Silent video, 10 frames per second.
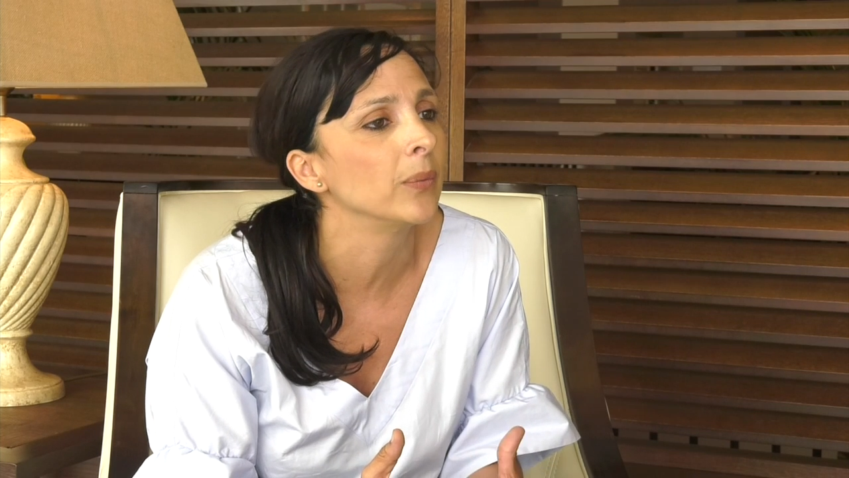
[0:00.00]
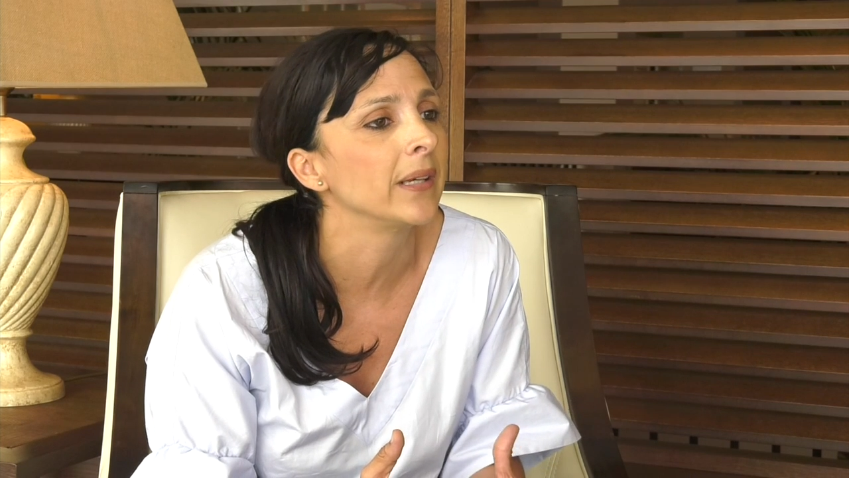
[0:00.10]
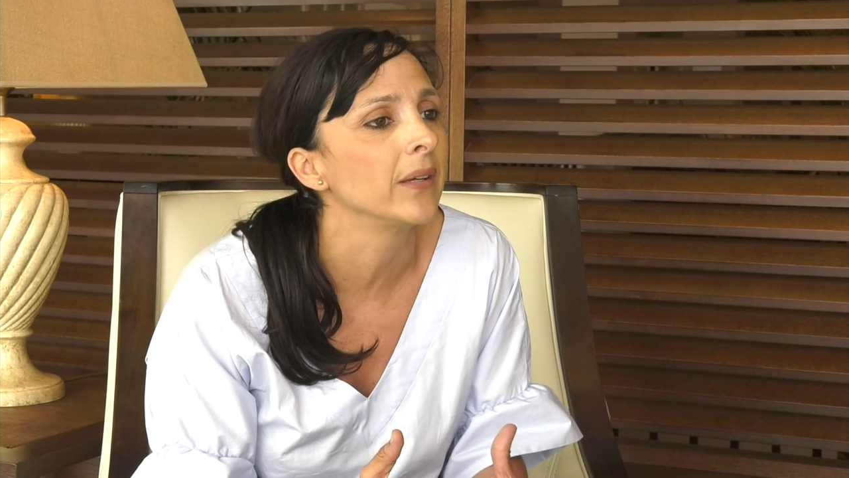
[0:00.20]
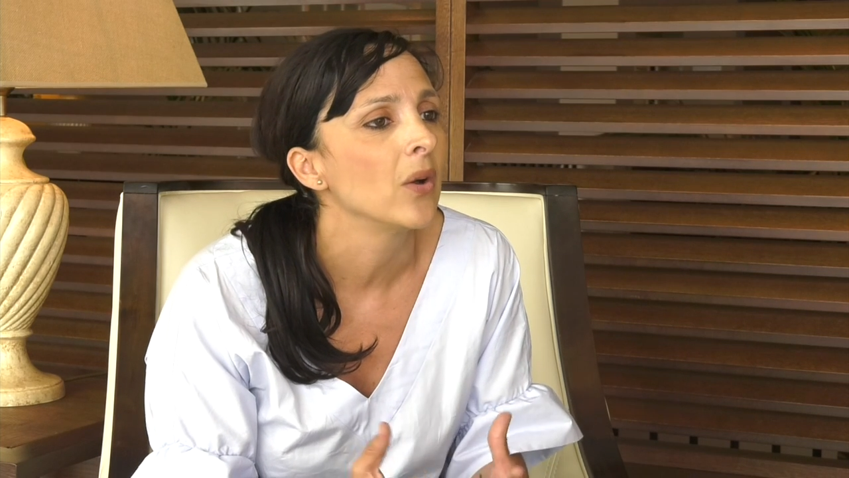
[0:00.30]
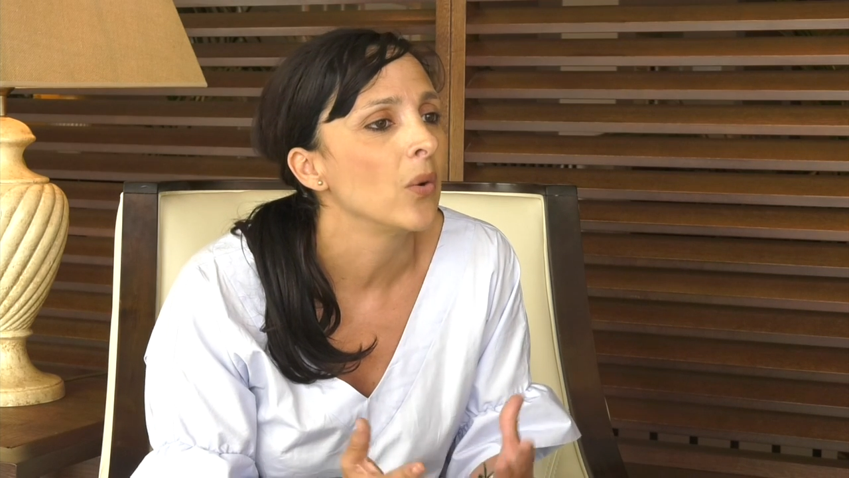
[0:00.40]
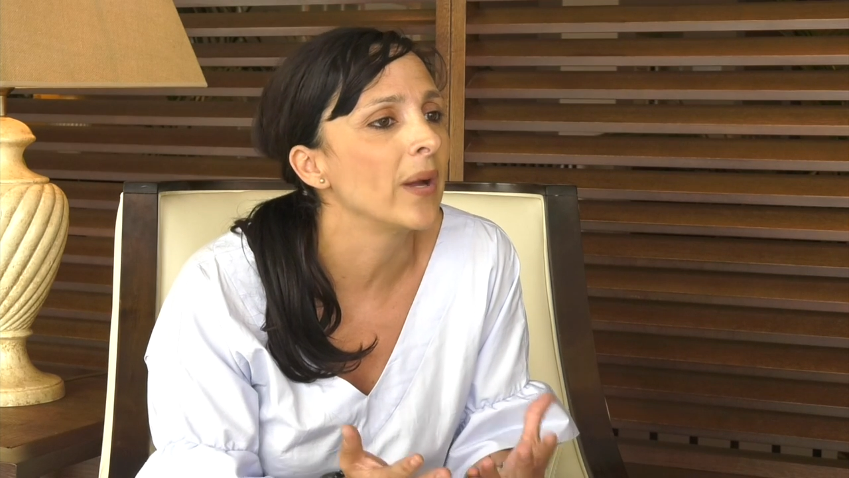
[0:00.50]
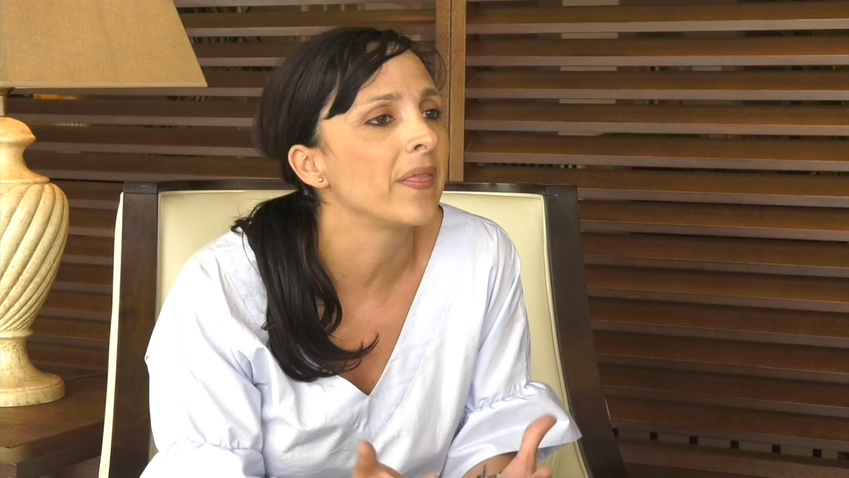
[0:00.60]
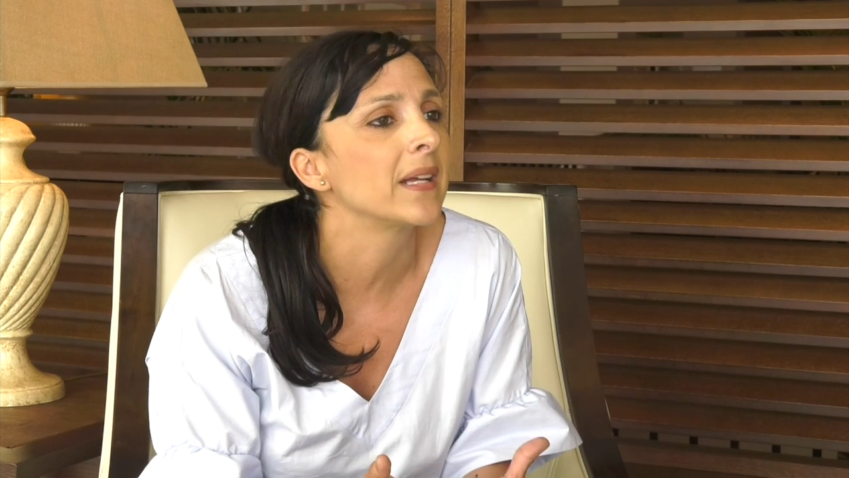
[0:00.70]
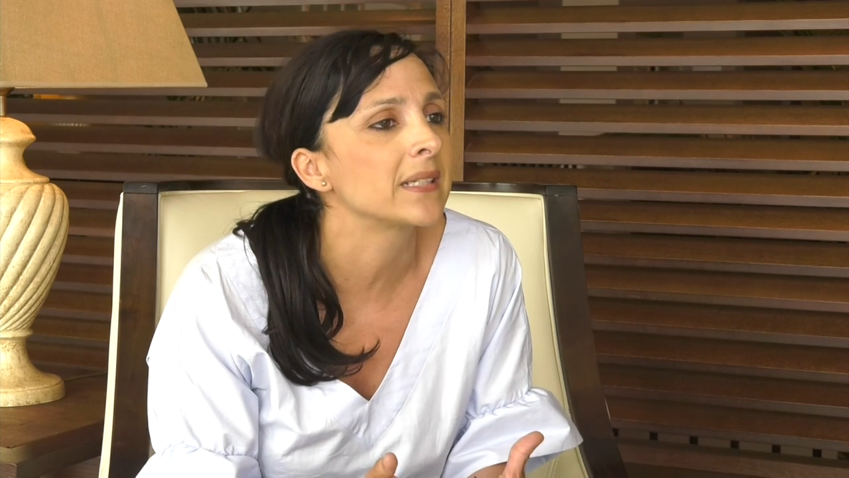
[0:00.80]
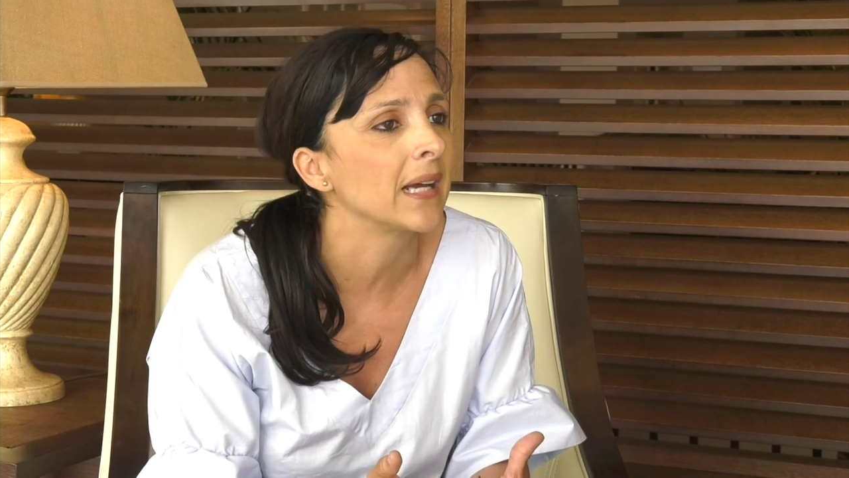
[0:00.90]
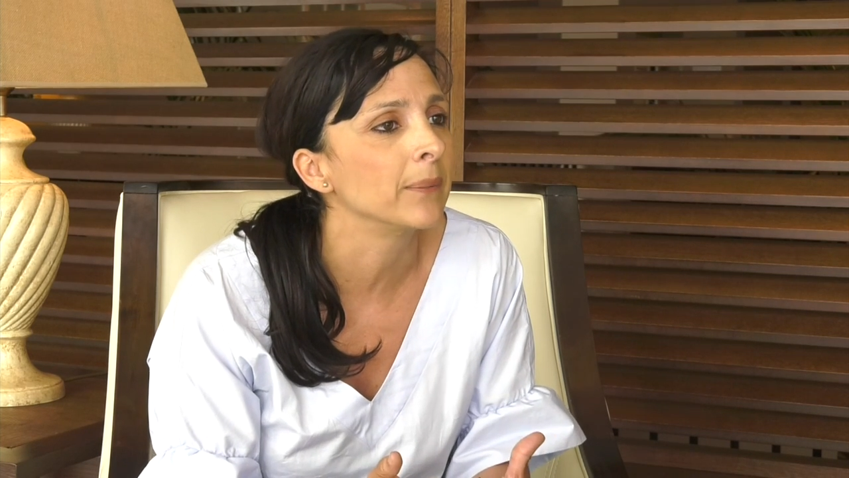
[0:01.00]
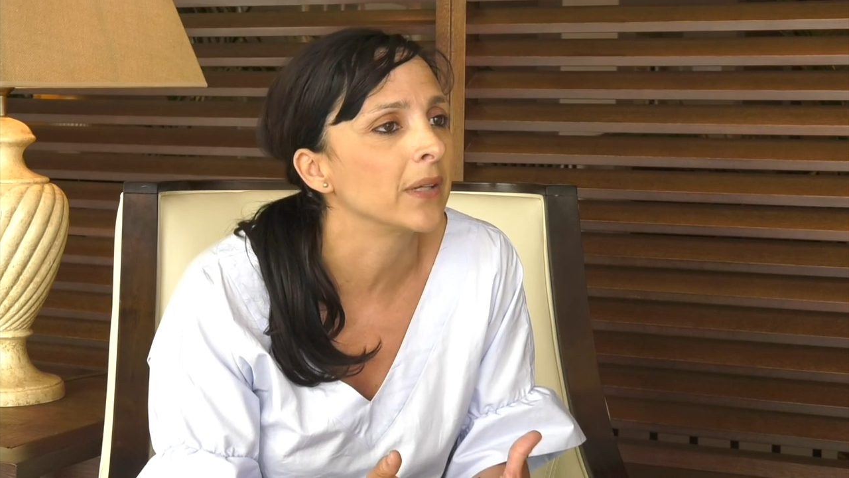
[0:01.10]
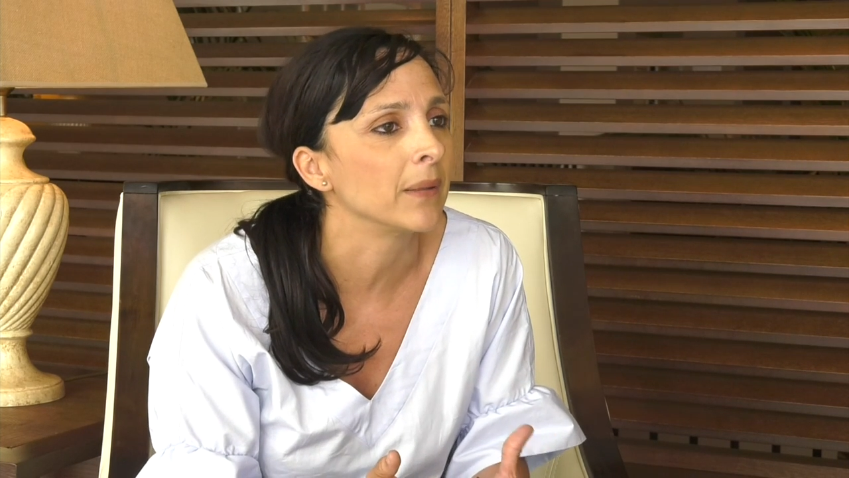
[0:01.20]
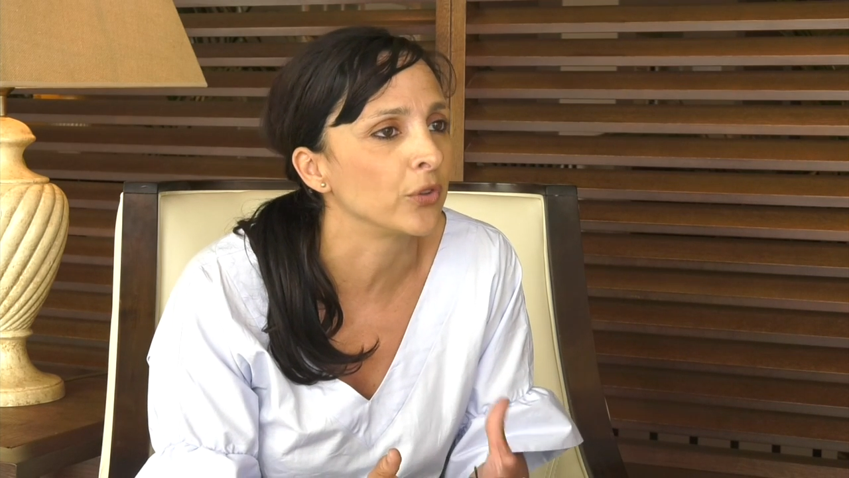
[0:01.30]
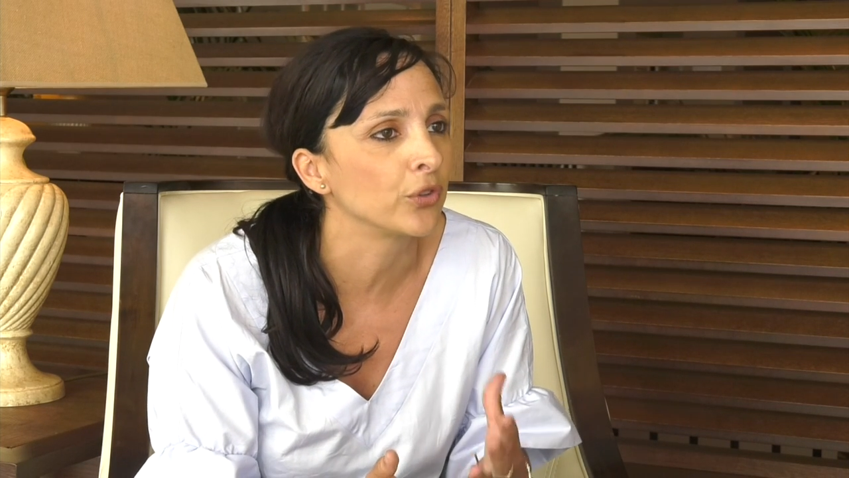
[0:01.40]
when, when their time comes?